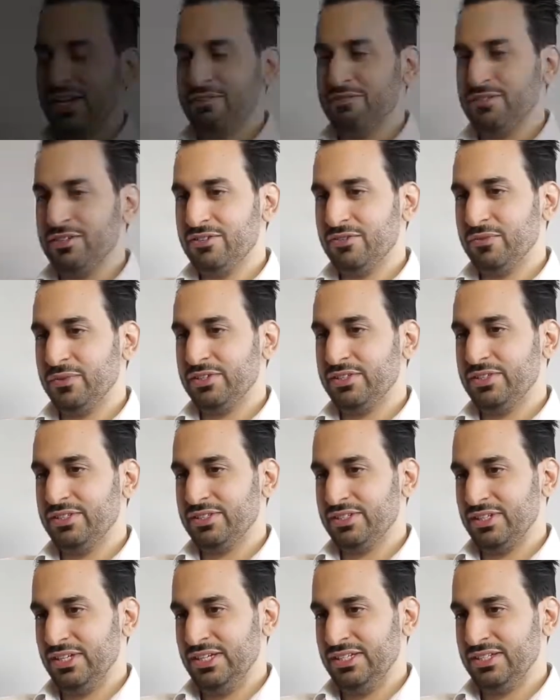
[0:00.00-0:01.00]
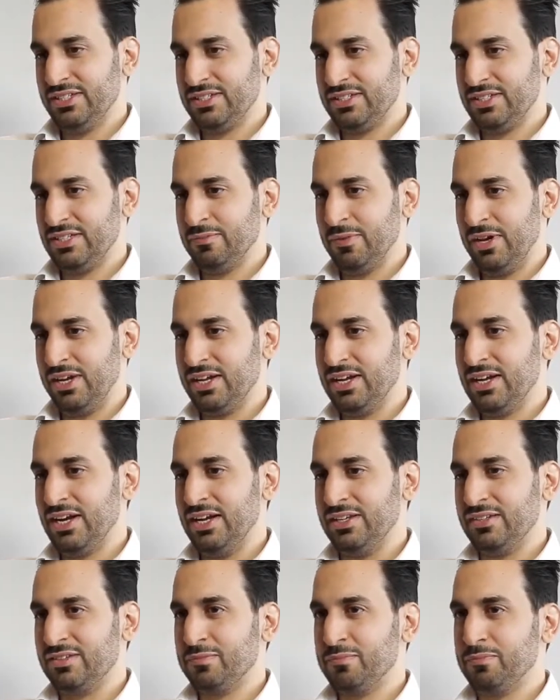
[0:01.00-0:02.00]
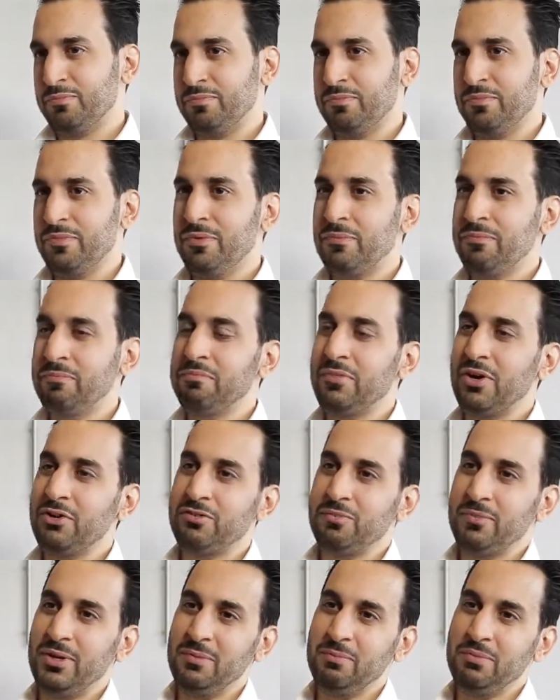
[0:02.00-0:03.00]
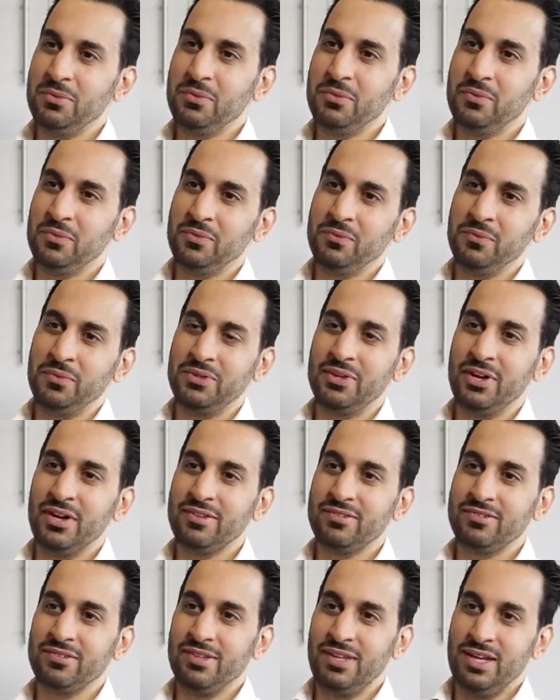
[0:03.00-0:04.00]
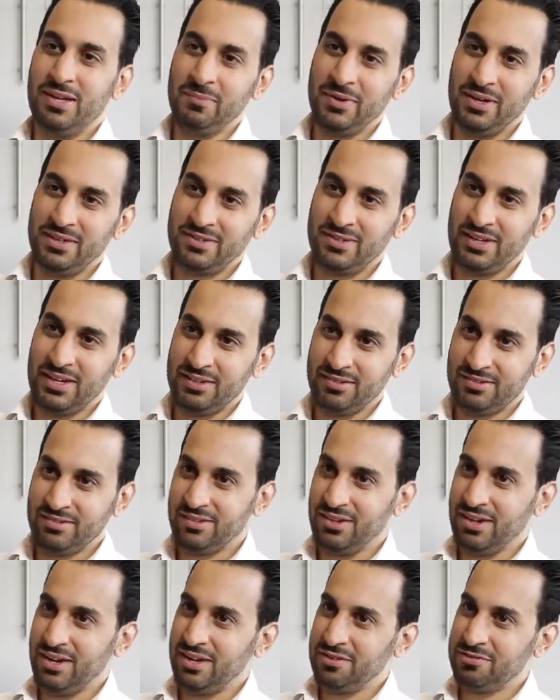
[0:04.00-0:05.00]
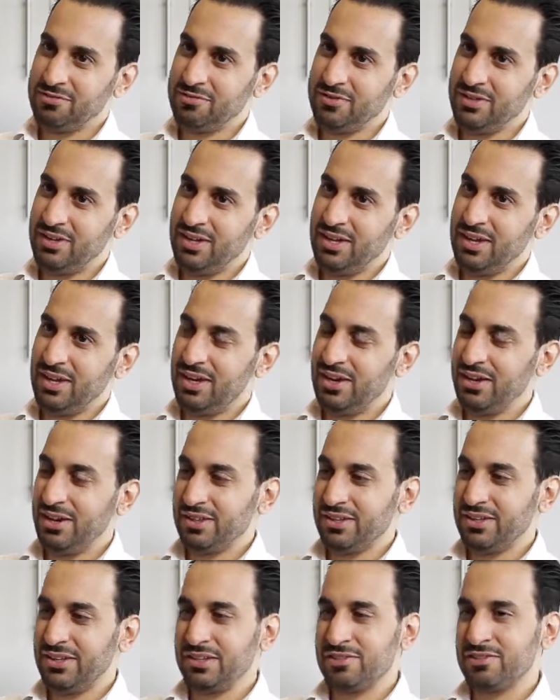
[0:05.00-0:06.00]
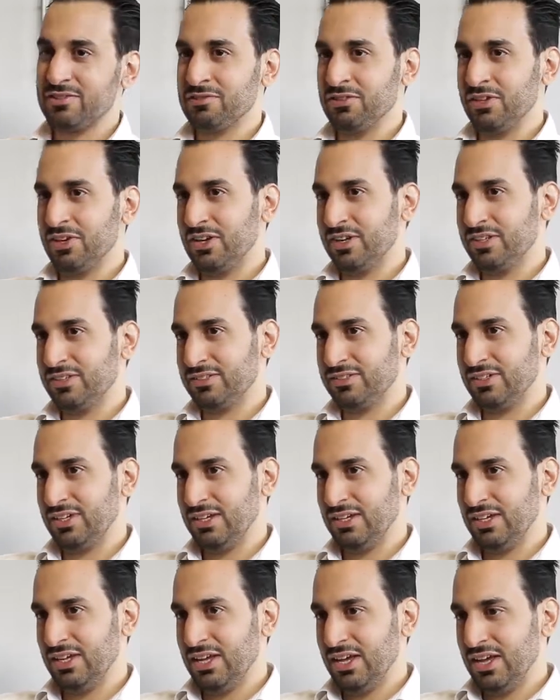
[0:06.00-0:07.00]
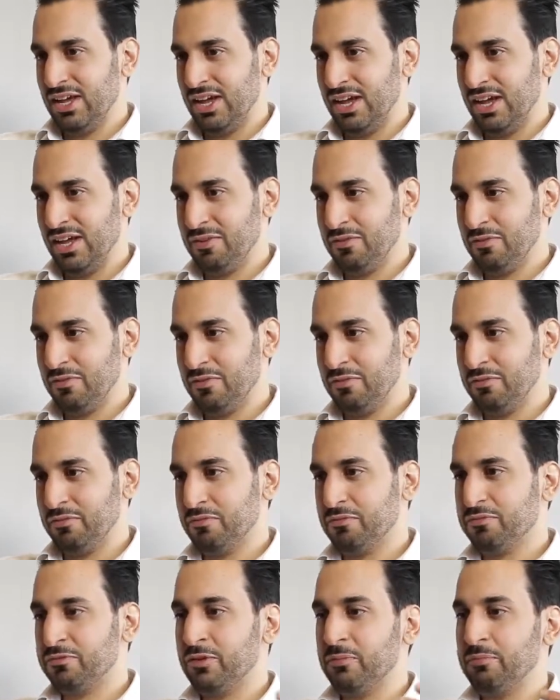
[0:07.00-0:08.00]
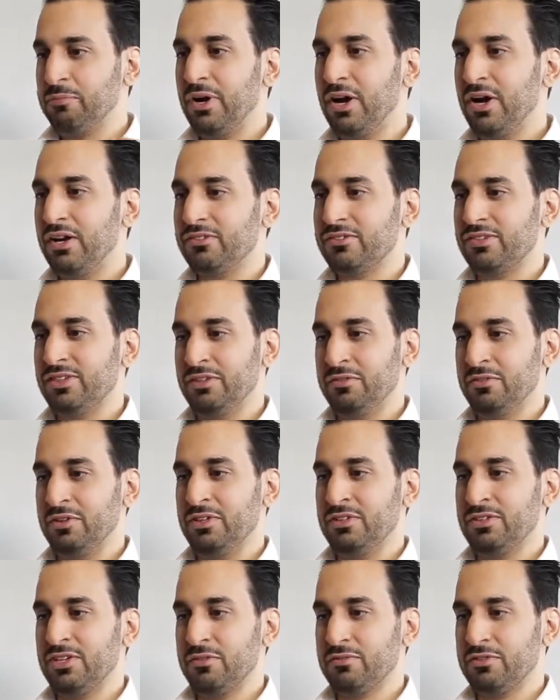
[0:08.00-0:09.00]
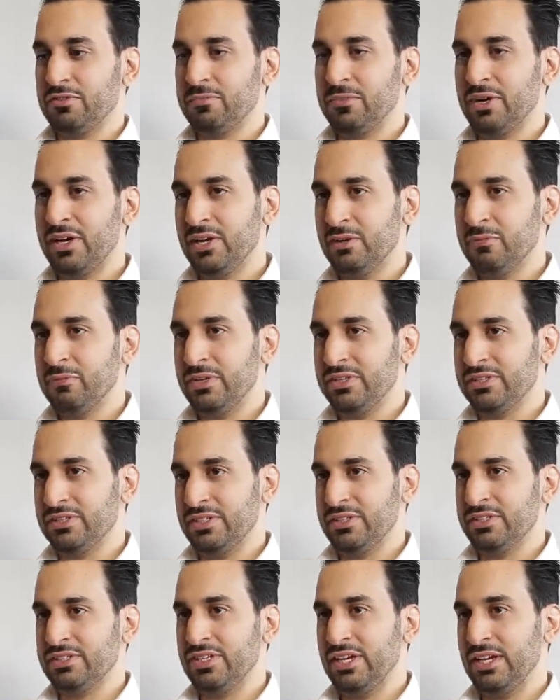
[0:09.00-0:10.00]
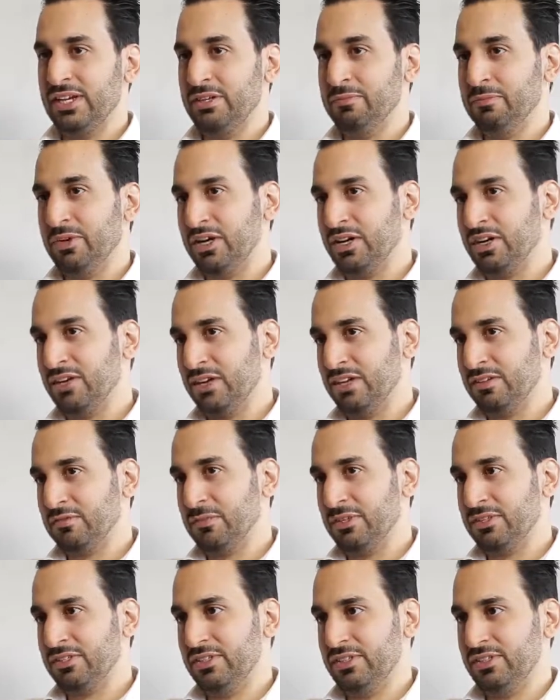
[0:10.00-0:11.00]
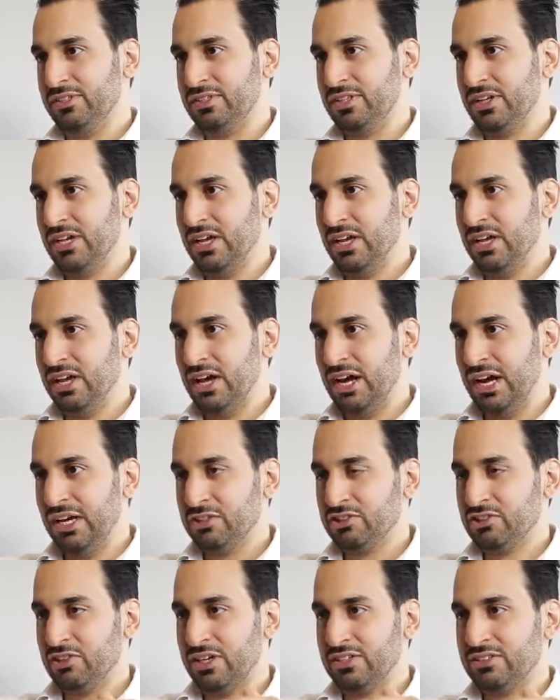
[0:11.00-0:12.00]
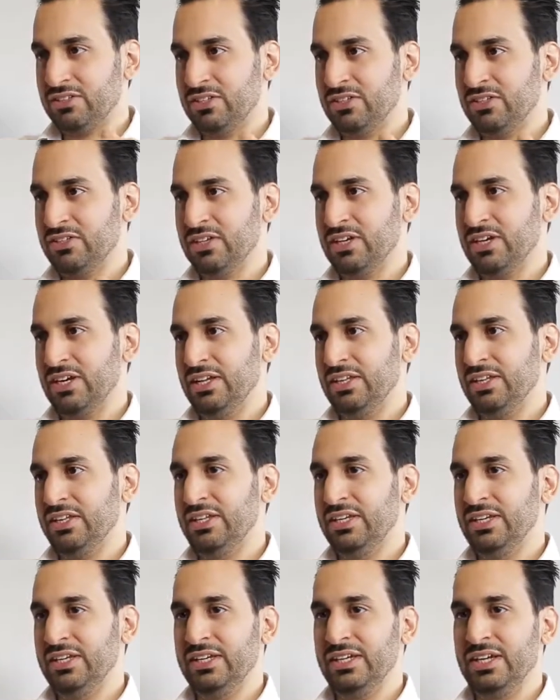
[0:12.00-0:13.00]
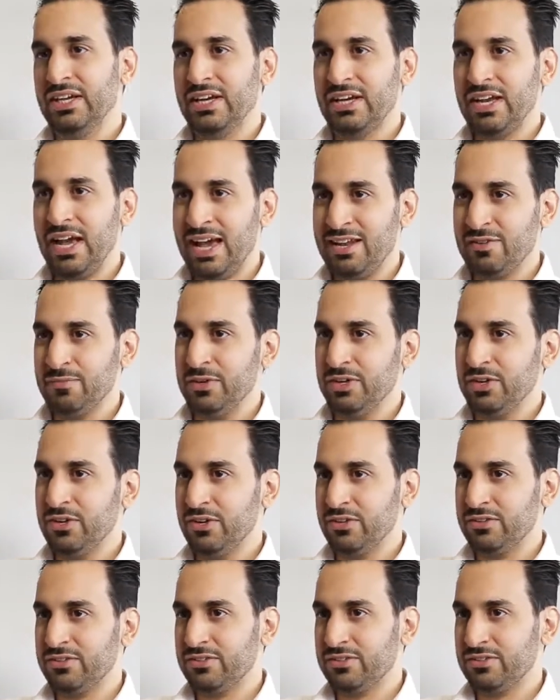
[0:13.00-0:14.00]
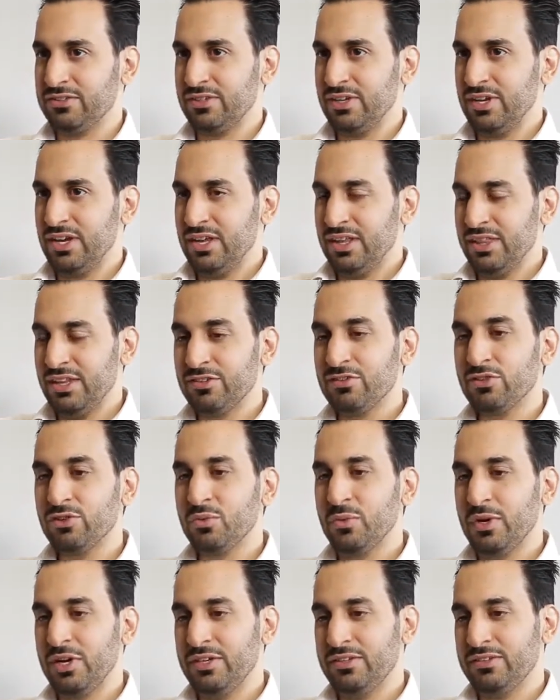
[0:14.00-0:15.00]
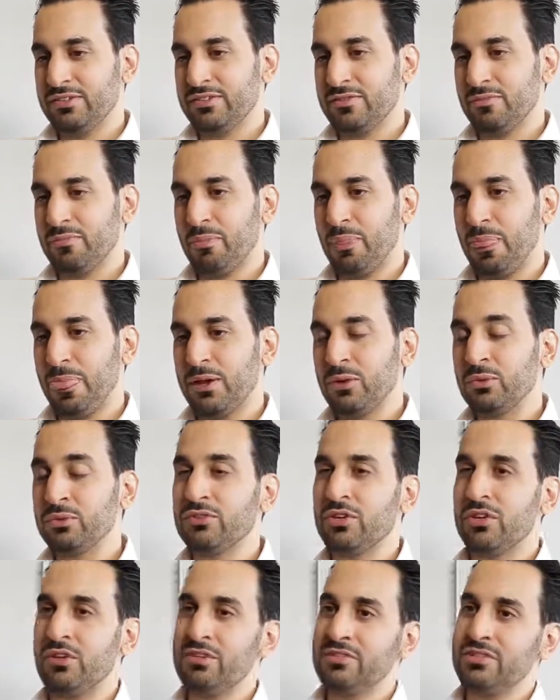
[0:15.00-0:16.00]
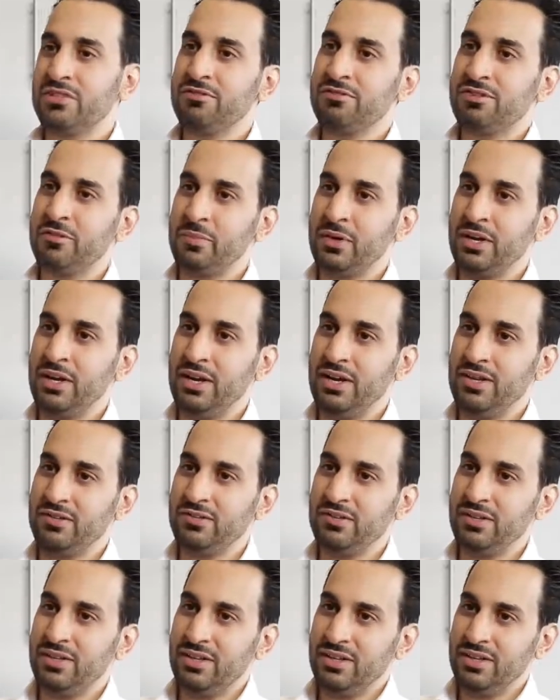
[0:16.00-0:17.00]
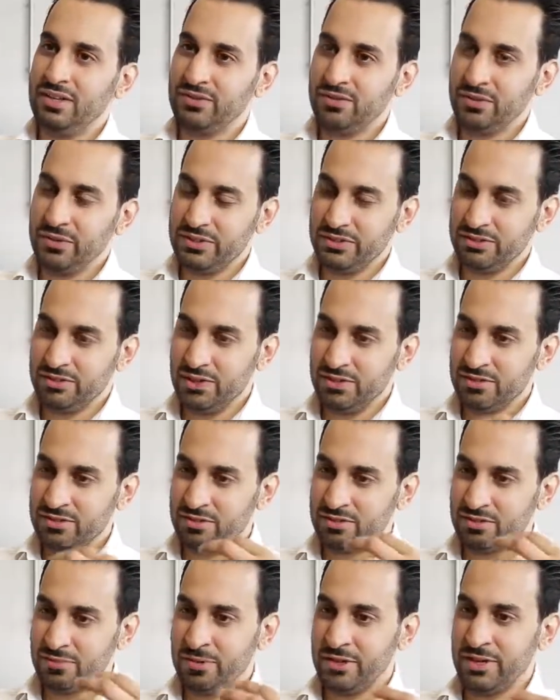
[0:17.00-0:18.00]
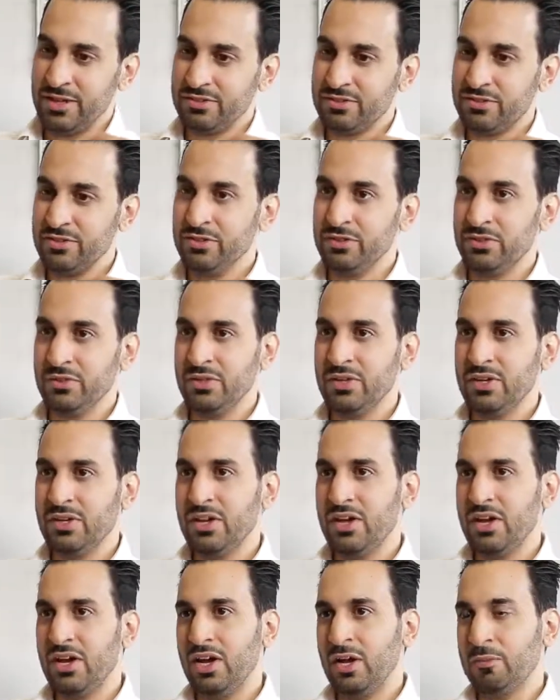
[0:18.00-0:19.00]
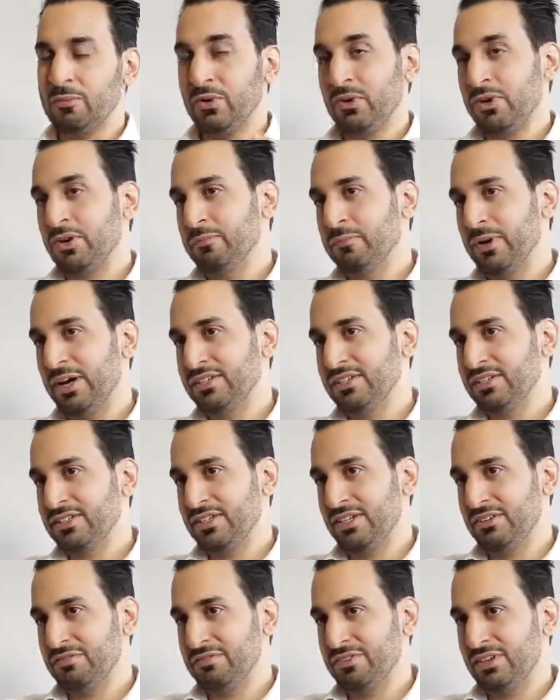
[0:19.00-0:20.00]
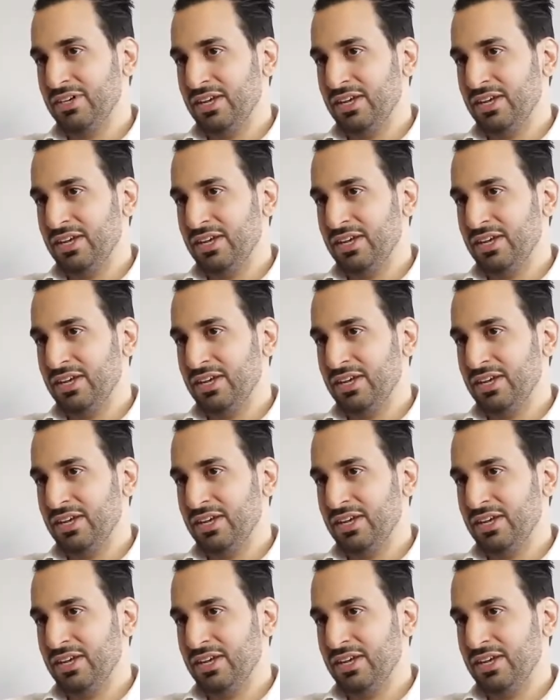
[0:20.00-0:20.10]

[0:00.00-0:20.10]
areas which is easiest to make cuts, most people would answer that by saying staff, and I think that's the wrong answer. From personally, in terms of my own business and in my client's business, I try to look at the admin costs. There's always alternative suppliers. There's always alternative suppliers who are more competitive.